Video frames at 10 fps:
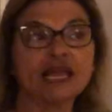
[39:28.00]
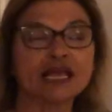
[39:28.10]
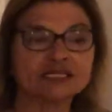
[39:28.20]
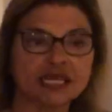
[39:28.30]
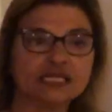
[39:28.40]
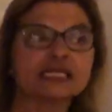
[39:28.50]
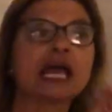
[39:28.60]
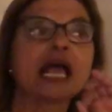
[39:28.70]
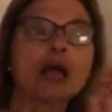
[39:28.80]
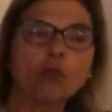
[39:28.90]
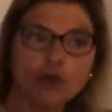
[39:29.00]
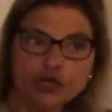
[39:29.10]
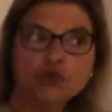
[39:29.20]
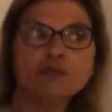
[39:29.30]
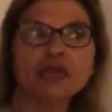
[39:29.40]
assets, what
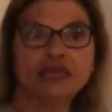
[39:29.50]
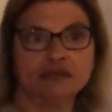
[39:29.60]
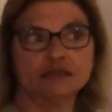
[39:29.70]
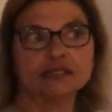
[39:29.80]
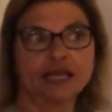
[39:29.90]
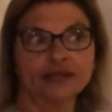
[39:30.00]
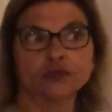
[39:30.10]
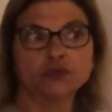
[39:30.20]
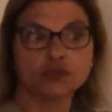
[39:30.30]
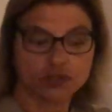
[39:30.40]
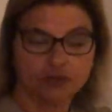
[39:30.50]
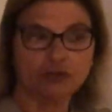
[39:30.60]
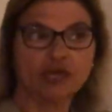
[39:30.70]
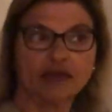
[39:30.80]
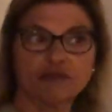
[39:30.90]
do you make in sales?
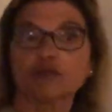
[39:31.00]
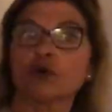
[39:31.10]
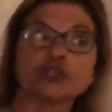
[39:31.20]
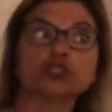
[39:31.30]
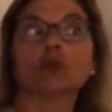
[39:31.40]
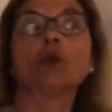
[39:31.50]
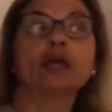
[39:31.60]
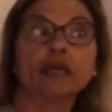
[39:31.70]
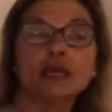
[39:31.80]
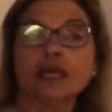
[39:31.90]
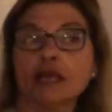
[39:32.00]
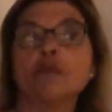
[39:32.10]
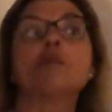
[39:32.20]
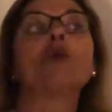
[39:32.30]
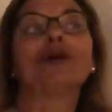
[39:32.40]
Okay, of course you want it
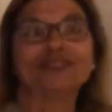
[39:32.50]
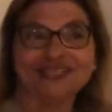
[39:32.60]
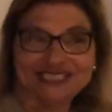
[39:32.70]
more than